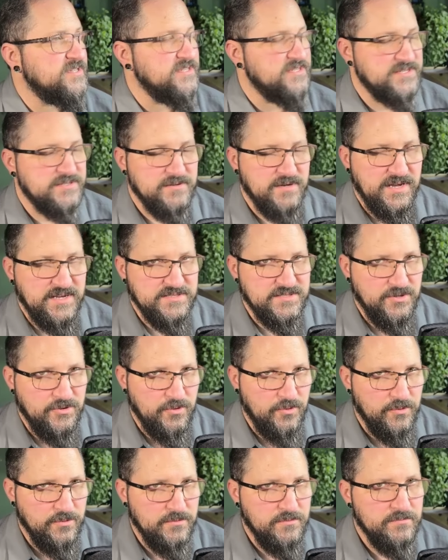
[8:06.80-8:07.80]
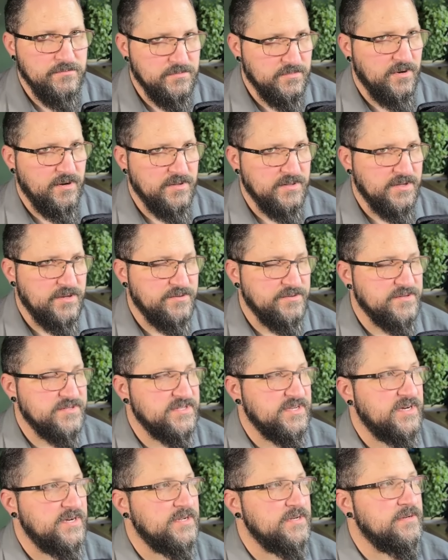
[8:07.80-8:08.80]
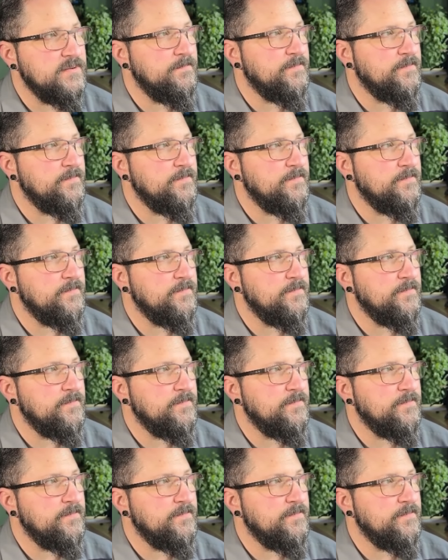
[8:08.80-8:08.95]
it still has the hole on the other side,